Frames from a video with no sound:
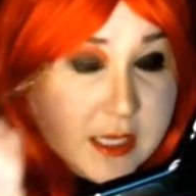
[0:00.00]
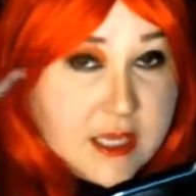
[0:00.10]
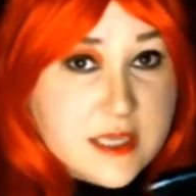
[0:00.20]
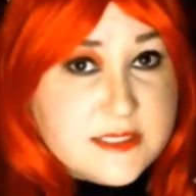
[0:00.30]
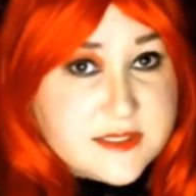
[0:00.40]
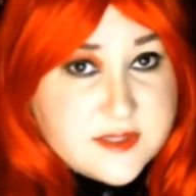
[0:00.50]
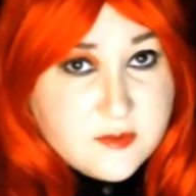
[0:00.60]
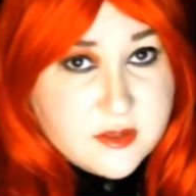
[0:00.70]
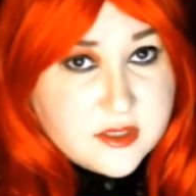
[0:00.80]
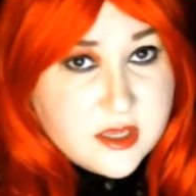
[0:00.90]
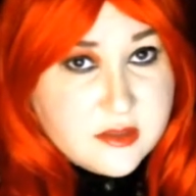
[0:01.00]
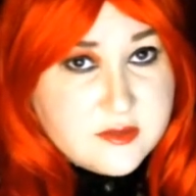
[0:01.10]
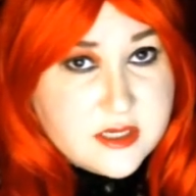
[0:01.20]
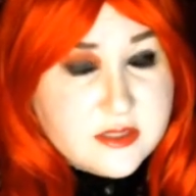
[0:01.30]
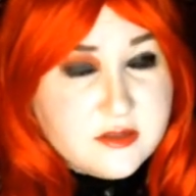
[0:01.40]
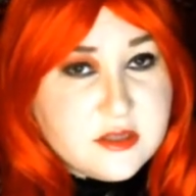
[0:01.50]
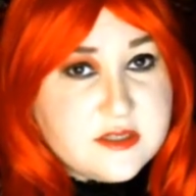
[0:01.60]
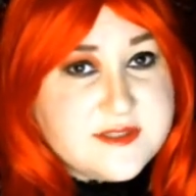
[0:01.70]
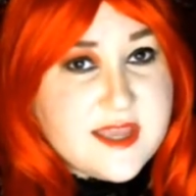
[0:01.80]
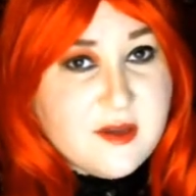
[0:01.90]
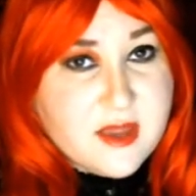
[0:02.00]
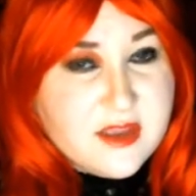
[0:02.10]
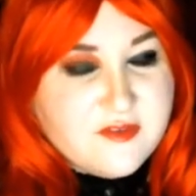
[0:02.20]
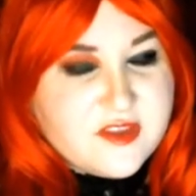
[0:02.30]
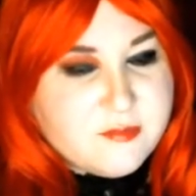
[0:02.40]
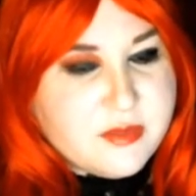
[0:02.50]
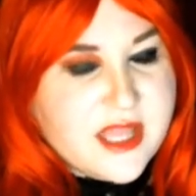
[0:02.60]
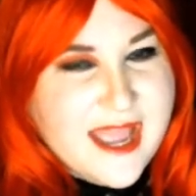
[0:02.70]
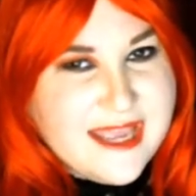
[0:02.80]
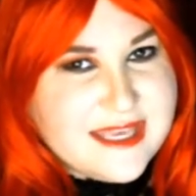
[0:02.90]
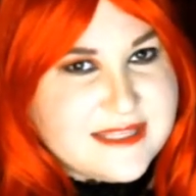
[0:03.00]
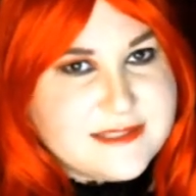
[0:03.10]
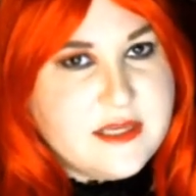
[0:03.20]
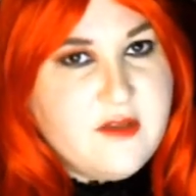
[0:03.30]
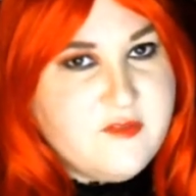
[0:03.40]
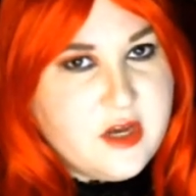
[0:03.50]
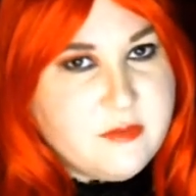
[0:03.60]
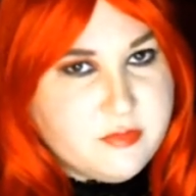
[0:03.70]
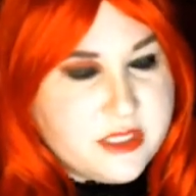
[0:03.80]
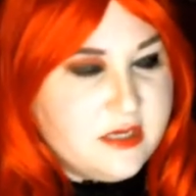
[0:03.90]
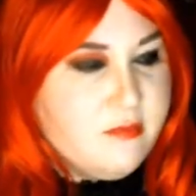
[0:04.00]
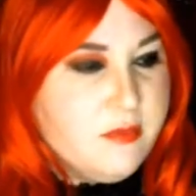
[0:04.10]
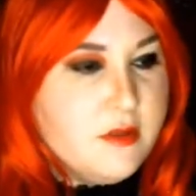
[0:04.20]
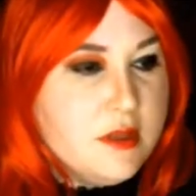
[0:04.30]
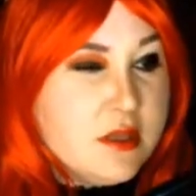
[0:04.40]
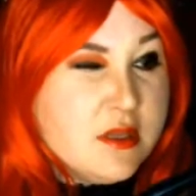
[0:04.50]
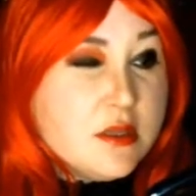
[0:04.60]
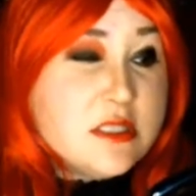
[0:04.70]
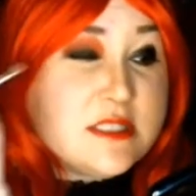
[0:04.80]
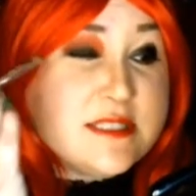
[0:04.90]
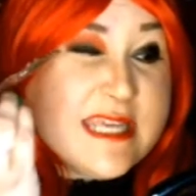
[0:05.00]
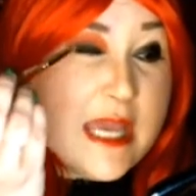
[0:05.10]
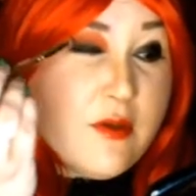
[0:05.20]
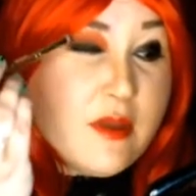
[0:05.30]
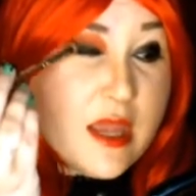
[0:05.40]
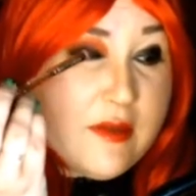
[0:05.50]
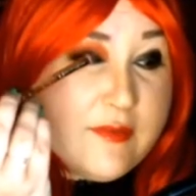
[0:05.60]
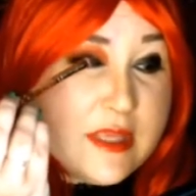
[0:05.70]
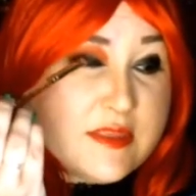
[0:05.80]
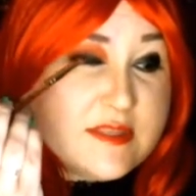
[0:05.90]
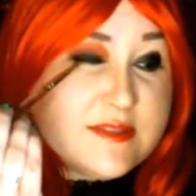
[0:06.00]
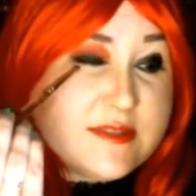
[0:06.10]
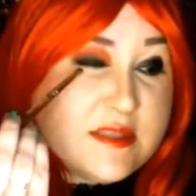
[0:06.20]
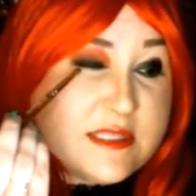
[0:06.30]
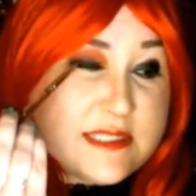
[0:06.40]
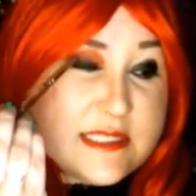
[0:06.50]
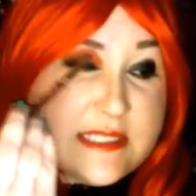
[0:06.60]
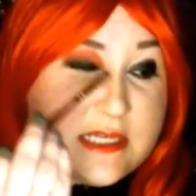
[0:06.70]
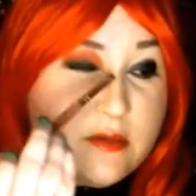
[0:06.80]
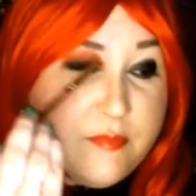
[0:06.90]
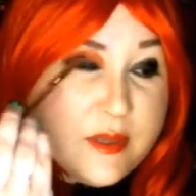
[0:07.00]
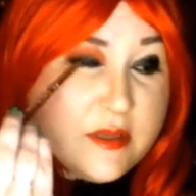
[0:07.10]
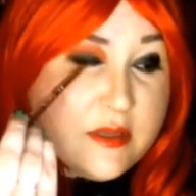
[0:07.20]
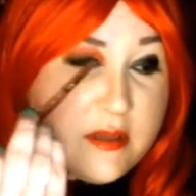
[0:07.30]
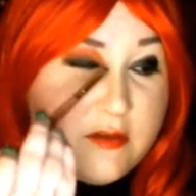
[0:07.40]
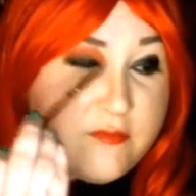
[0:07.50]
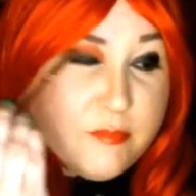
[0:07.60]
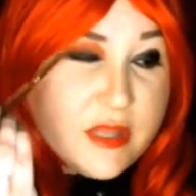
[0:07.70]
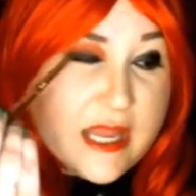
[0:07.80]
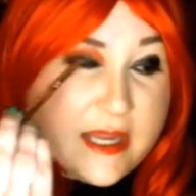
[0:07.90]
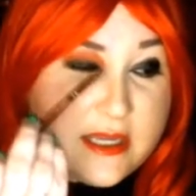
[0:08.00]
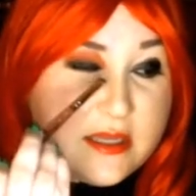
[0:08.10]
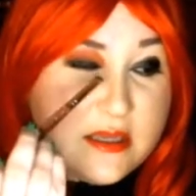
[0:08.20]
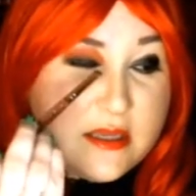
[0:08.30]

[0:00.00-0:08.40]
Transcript: It does go on the color that it looks. However, the black is not very blendable. You see how I have like this dip of black,